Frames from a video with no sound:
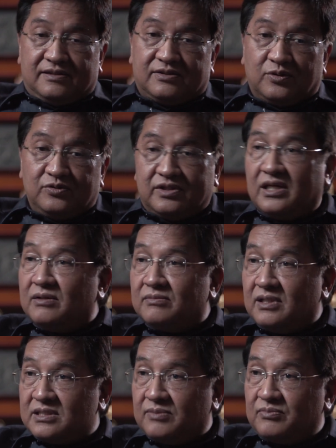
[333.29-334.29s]
told him
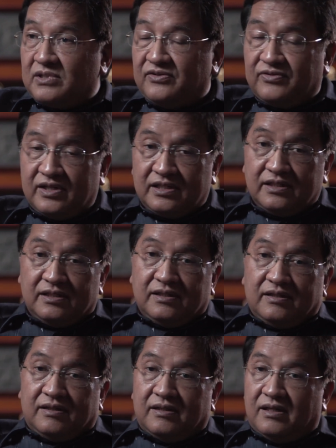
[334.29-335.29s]
as a briefing.
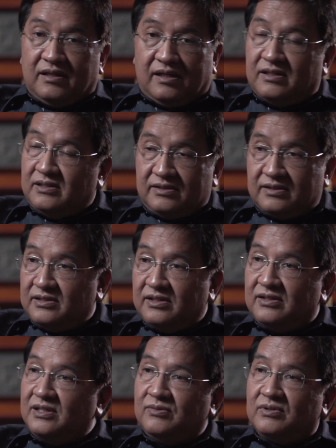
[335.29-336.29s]

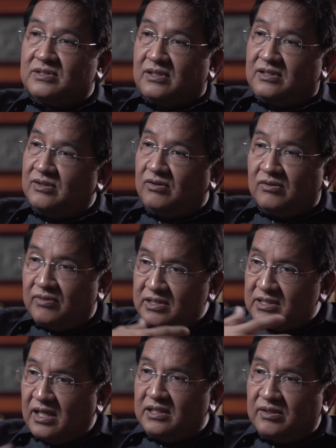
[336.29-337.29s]
He
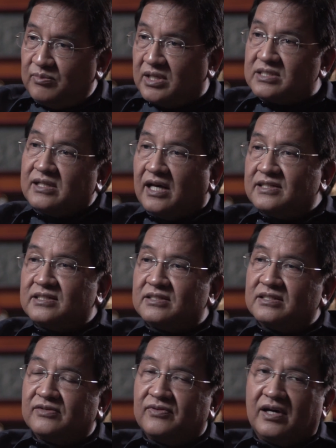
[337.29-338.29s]
always had the best
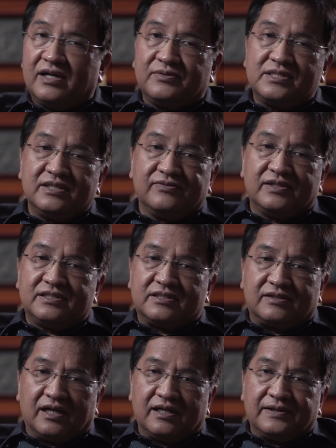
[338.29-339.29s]
answers. In fact, I was even
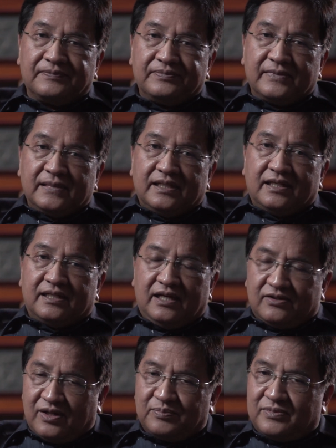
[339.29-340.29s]
struck. And I
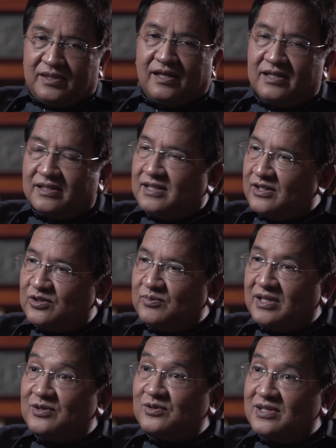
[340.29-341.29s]
kept telling that to
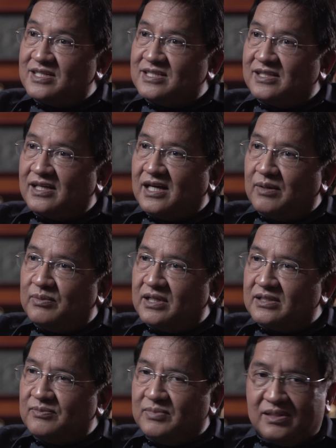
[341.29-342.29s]
my colleagues in the
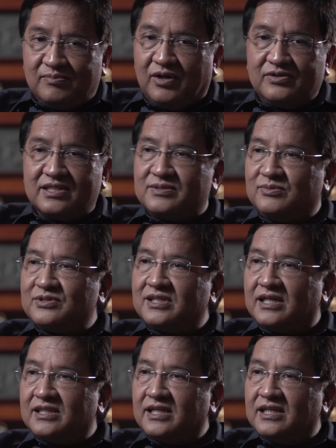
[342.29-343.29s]
cabinet. Bilib ako dyan sa boss
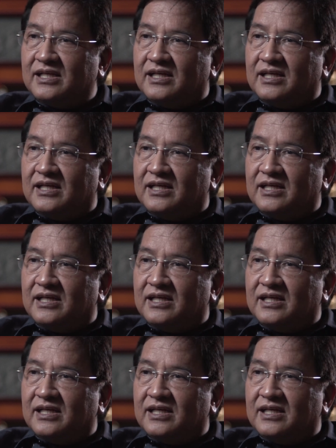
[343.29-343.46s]
natin.